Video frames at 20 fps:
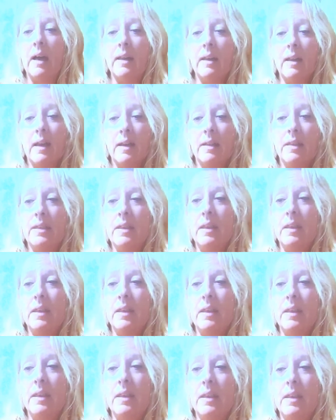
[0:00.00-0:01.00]
think
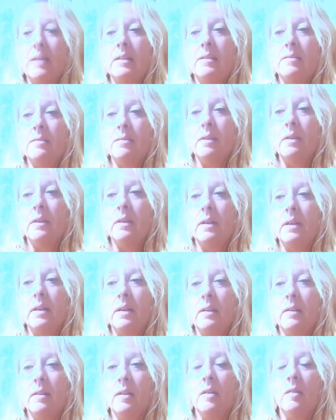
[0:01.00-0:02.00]
it's,
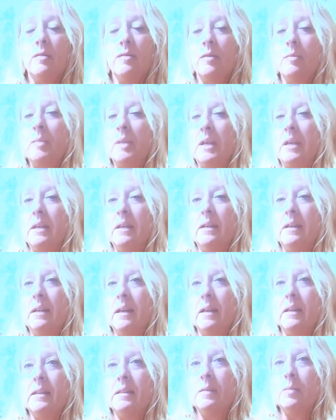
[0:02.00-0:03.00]
for me at
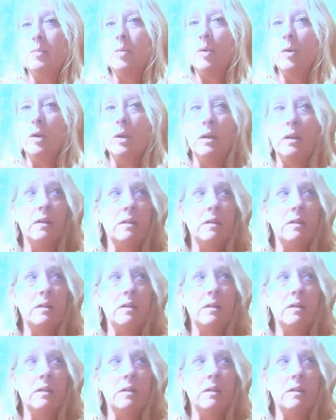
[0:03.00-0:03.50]
this point, it's